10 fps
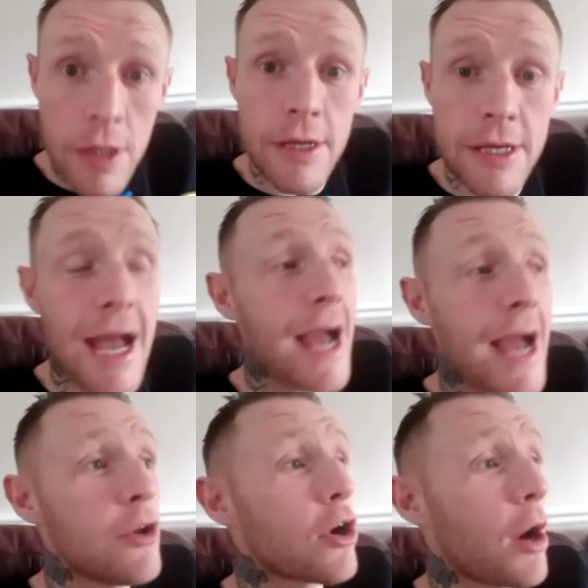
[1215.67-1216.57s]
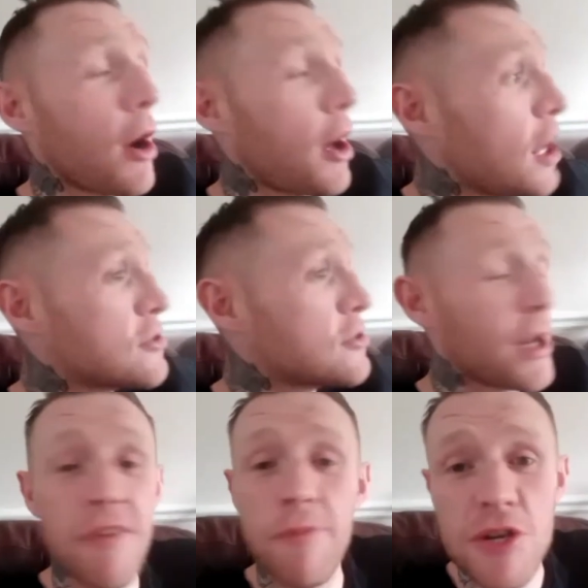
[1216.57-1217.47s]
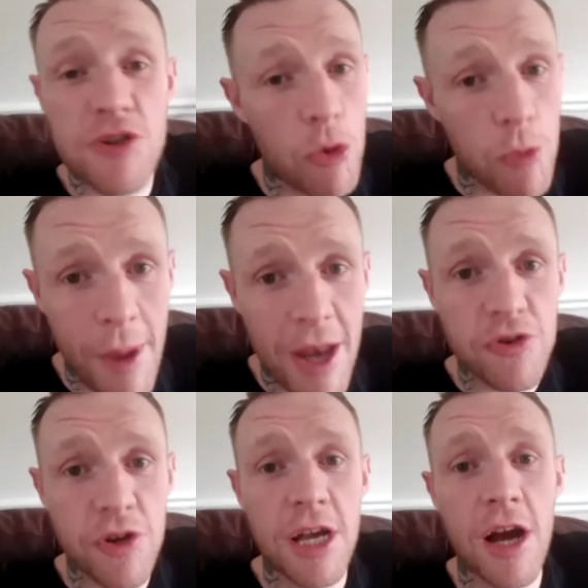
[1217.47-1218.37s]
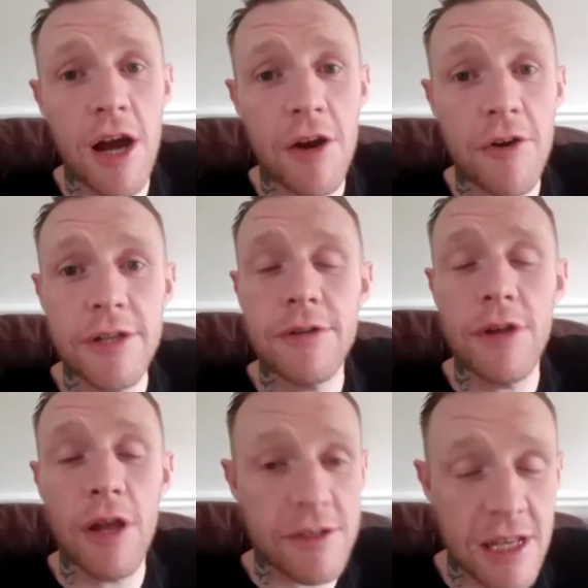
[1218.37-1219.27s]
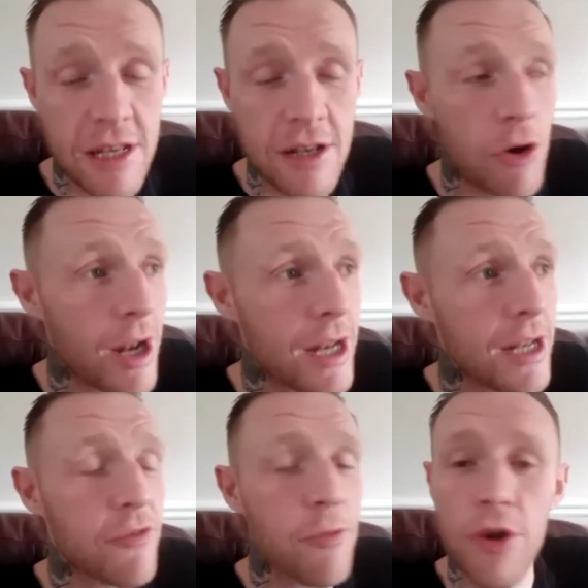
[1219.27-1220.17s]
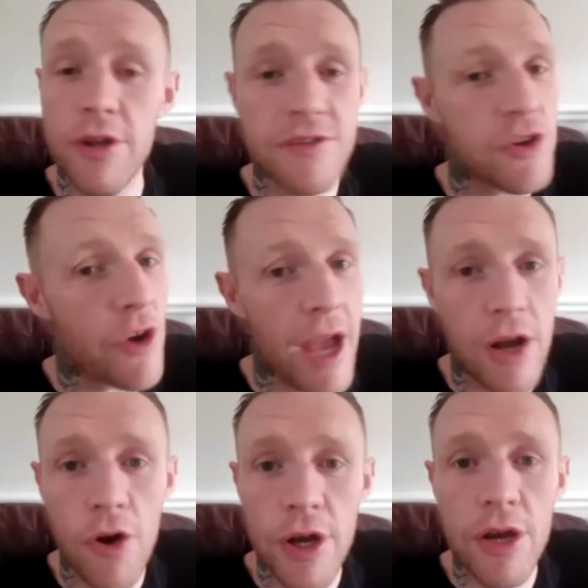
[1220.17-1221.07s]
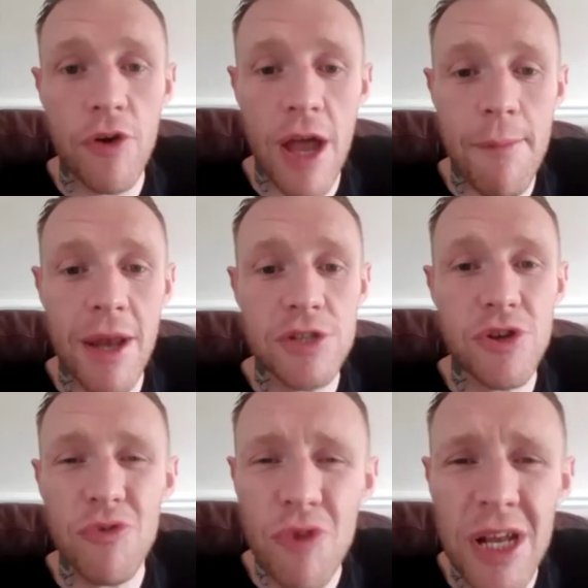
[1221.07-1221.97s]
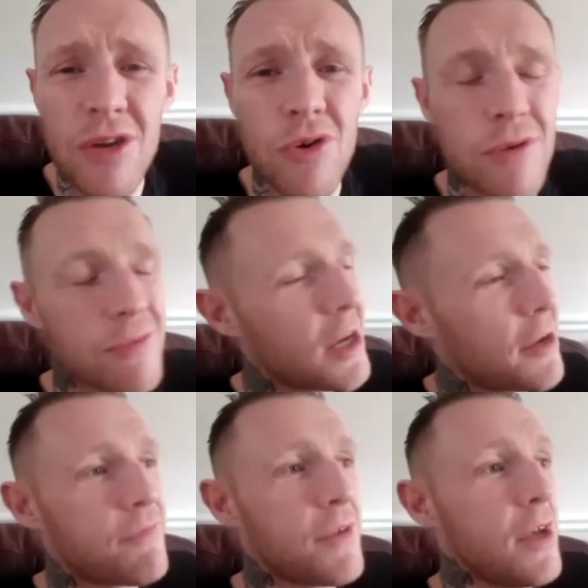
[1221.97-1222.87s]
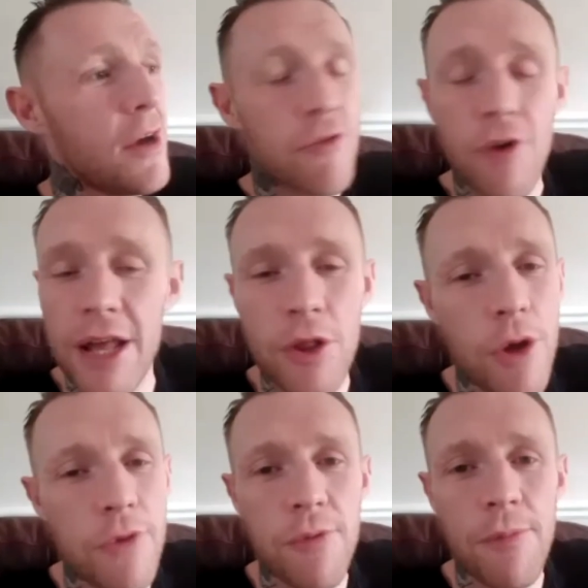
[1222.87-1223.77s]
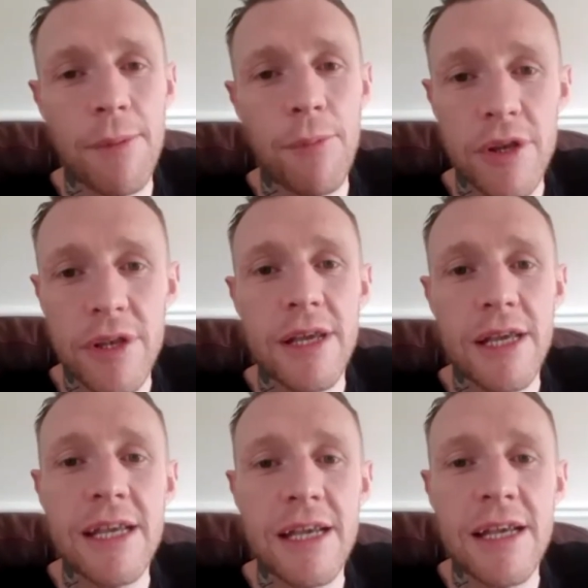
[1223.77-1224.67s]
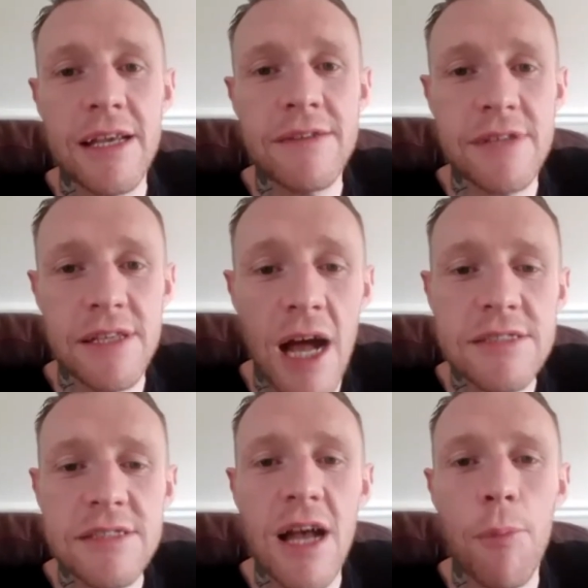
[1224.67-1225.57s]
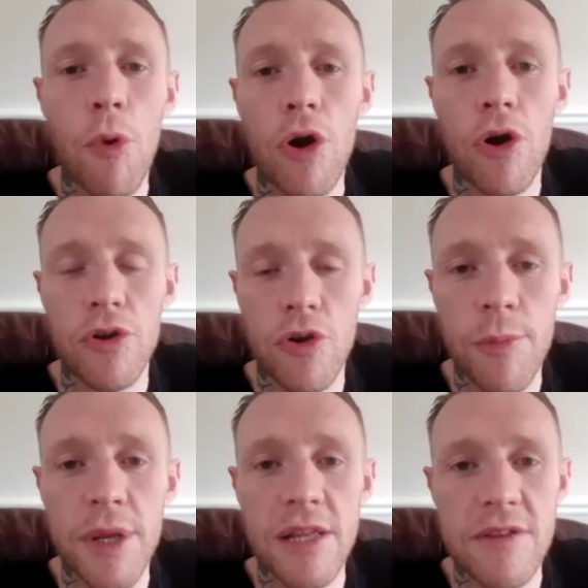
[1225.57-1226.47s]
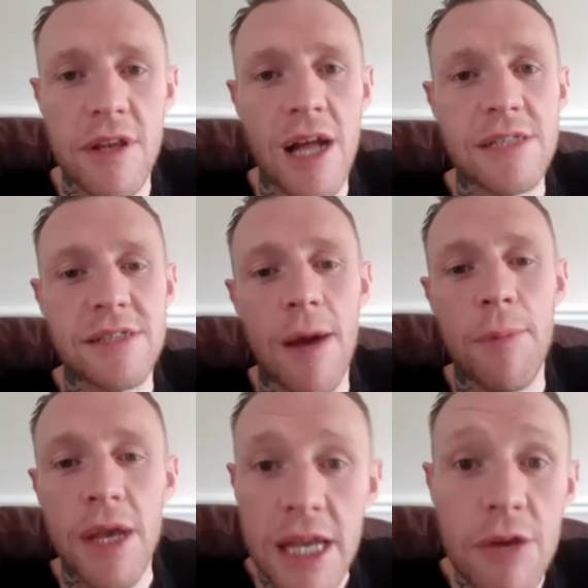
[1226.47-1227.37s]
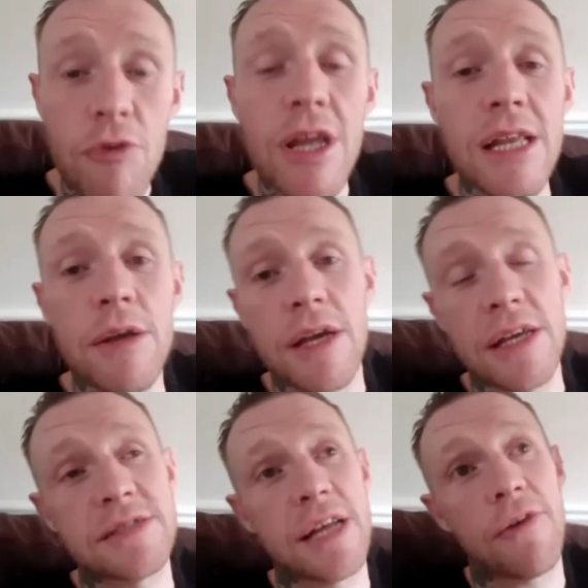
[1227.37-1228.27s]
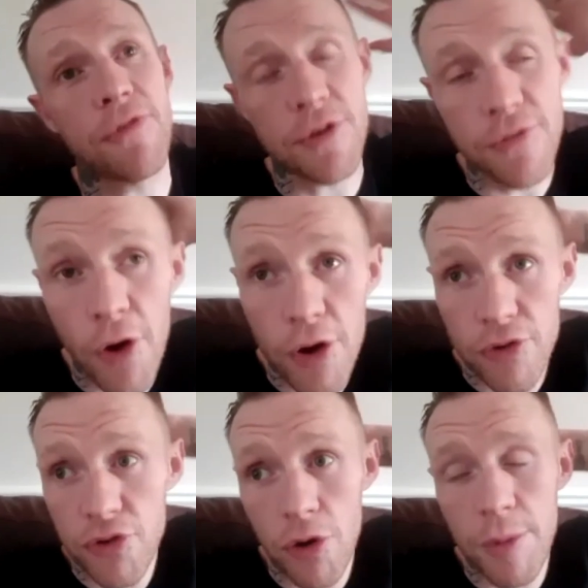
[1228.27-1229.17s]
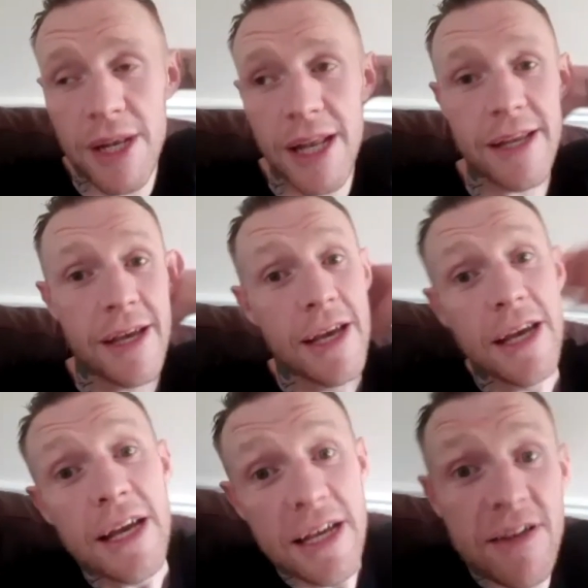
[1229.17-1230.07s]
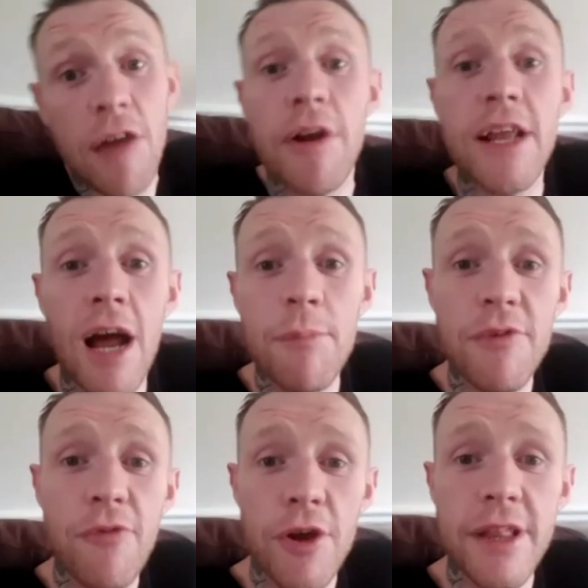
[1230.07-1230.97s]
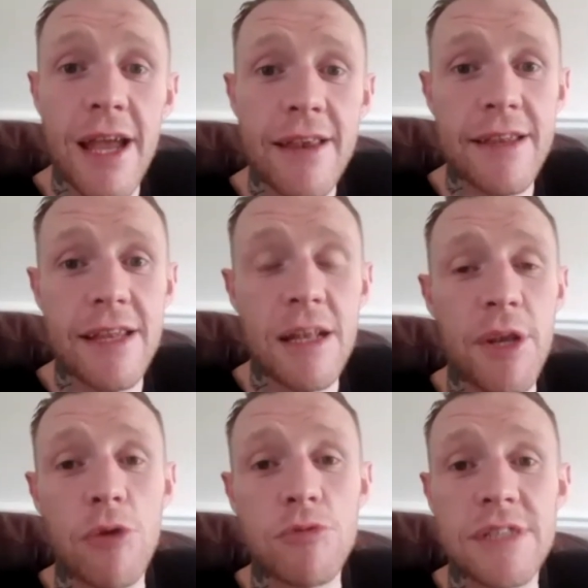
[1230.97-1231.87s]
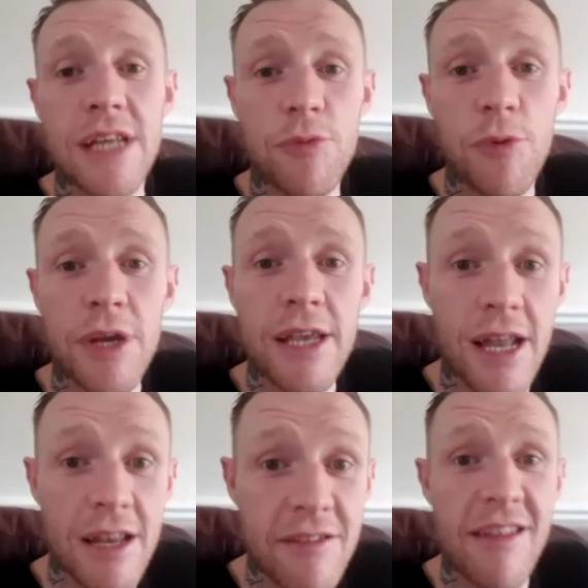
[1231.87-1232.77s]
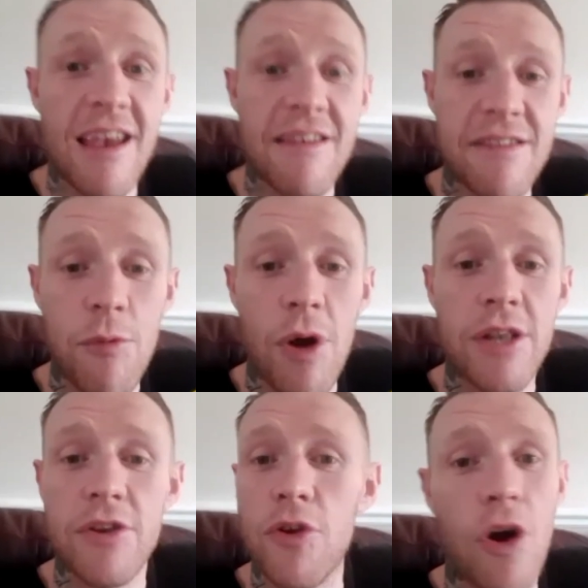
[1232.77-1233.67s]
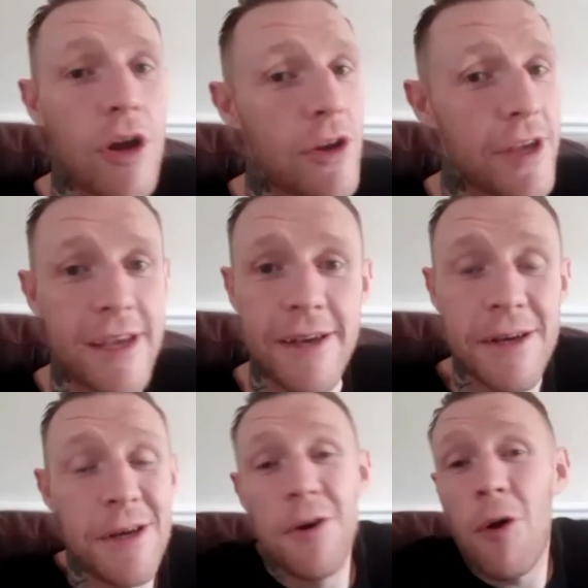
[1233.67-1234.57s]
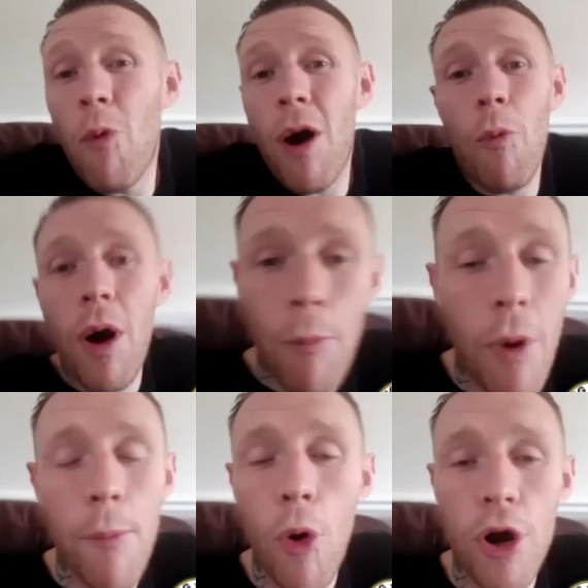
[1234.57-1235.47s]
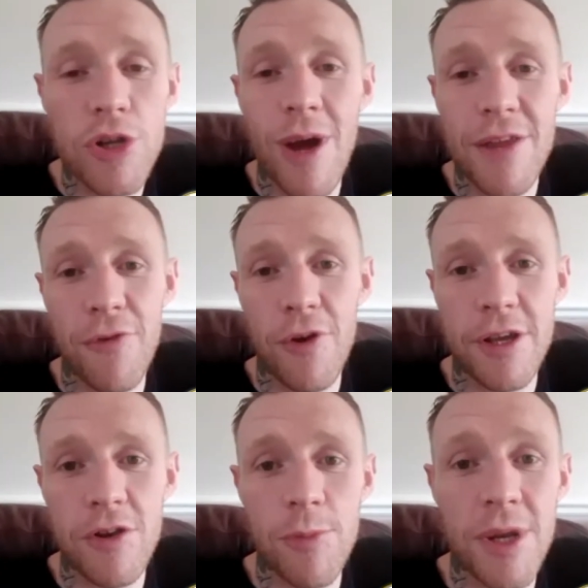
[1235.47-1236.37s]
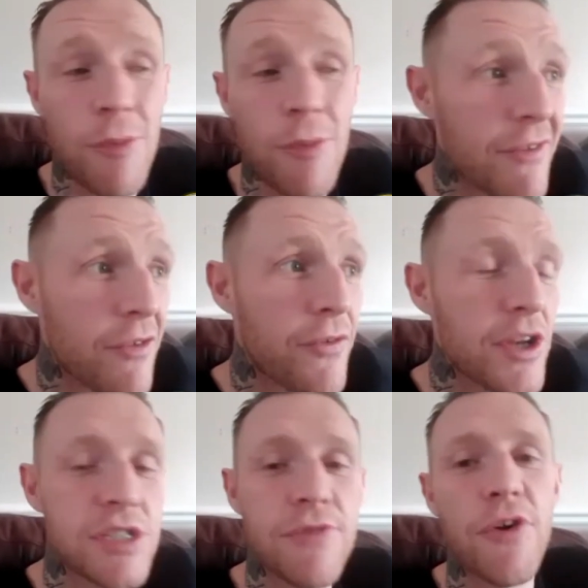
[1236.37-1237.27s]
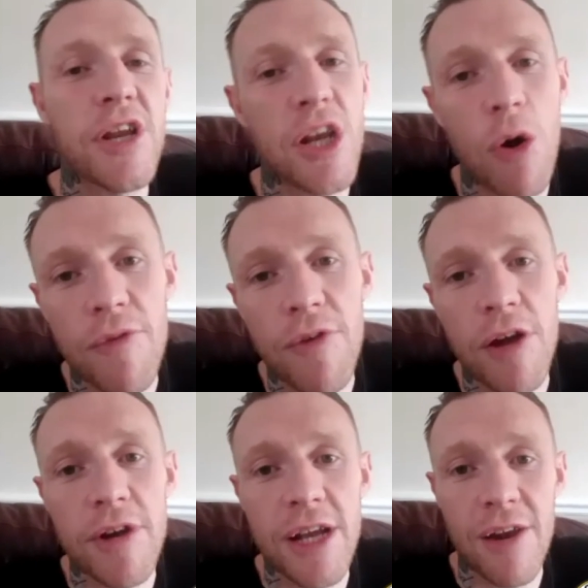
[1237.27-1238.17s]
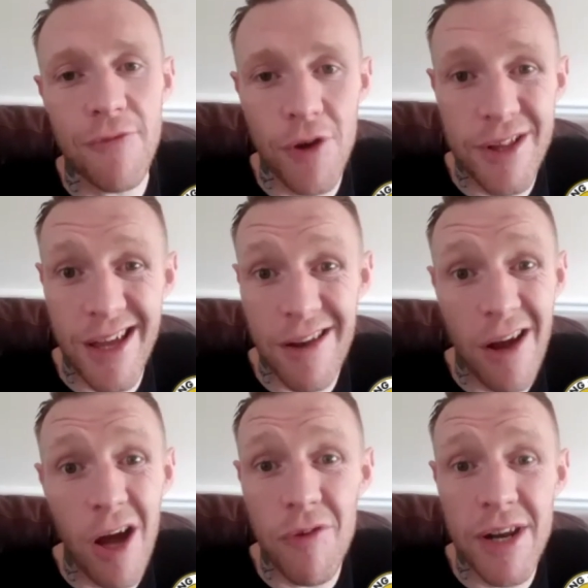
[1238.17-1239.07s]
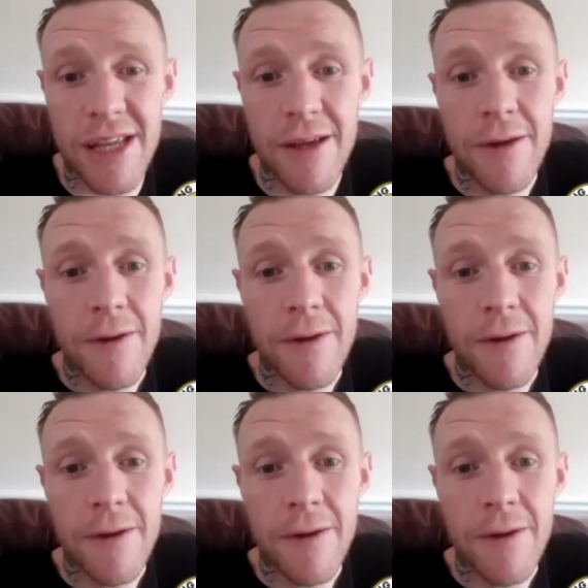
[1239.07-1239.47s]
Yeah, look, I also want to give a big shout out to my manager, Ian Cochran. Like I said in earlier on in the interview, but he's a great guy, great manager, real good, like a great time for him, man. But he's a non-stop worker, you know what I mean? He's a non-stop. He really is there for his fighters, you know what I mean? And he's already got me a fight date. It'll be announced next week, and it's a tasty one, you know, like what more can you ask for? Like, you know what I mean? I'm only after finishing the fight, and now I've already got a fight date already.